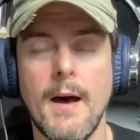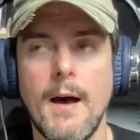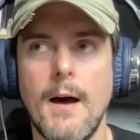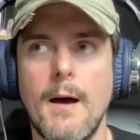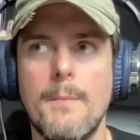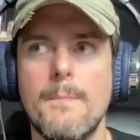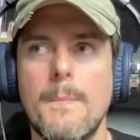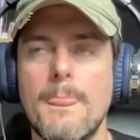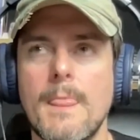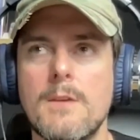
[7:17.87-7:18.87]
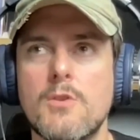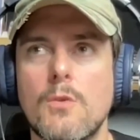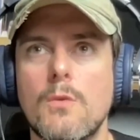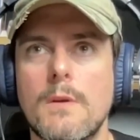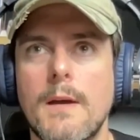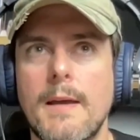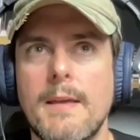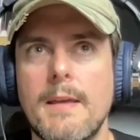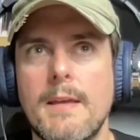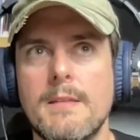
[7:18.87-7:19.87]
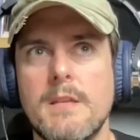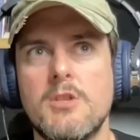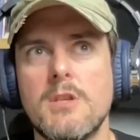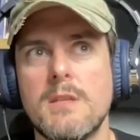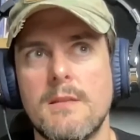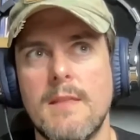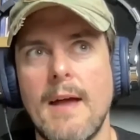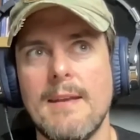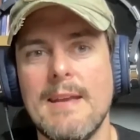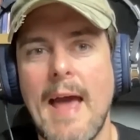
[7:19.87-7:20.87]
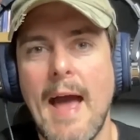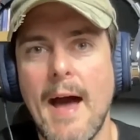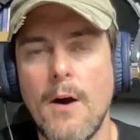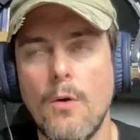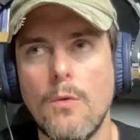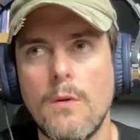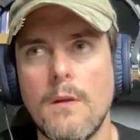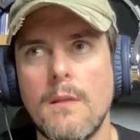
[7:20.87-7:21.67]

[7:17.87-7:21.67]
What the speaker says: So is it just that now